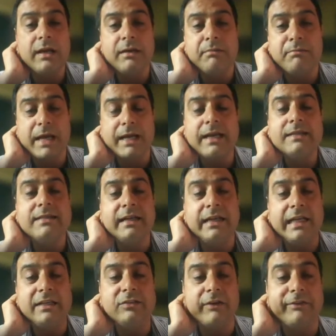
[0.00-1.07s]
mega
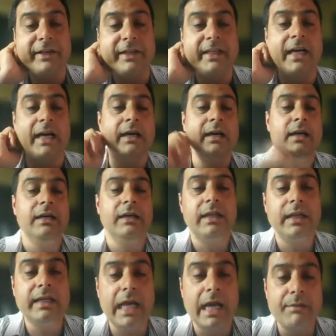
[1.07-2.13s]
cities of India
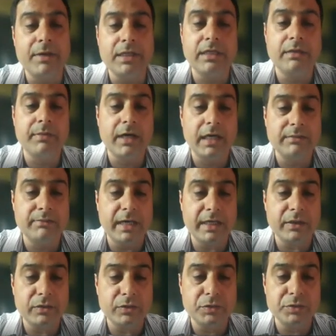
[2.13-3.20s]
like Ahmedabad,
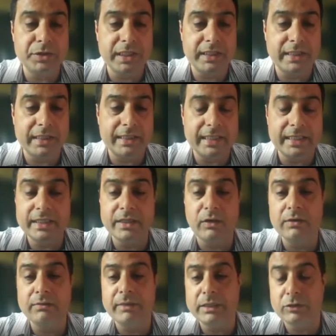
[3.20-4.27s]
Bangalore, Chennai, Delhi,
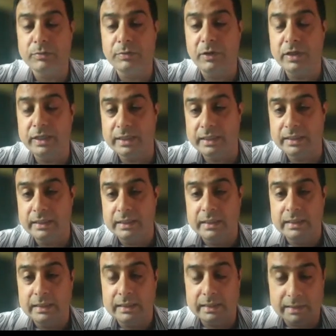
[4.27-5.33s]
all metropolitan,
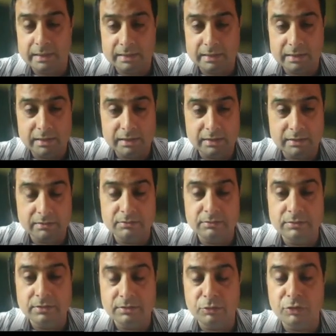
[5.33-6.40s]

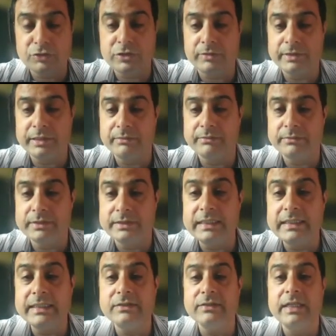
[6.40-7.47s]
most of them
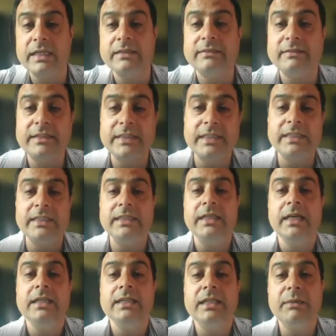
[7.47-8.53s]
cities, you can see
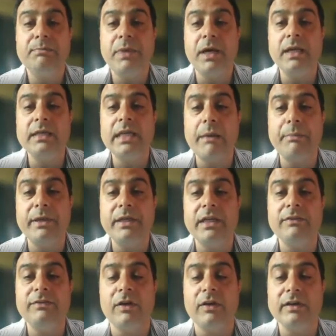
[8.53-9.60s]
the per
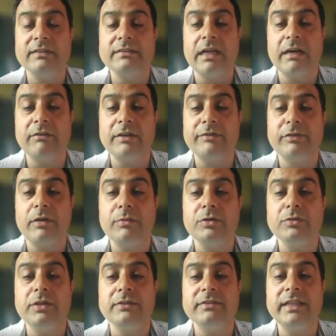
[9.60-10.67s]
capita forest cover from
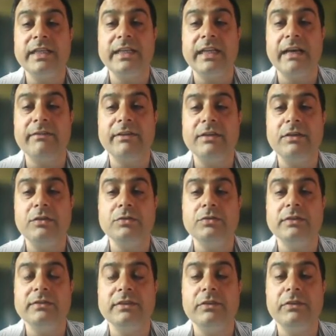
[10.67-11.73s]
2011 to
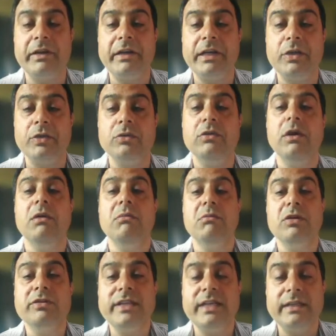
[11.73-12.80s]
2022.
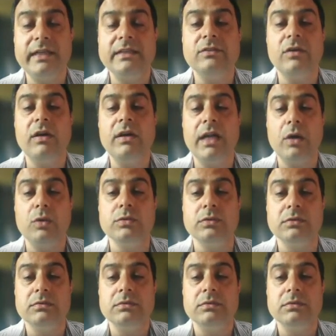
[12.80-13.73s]
Mostly it has gone down.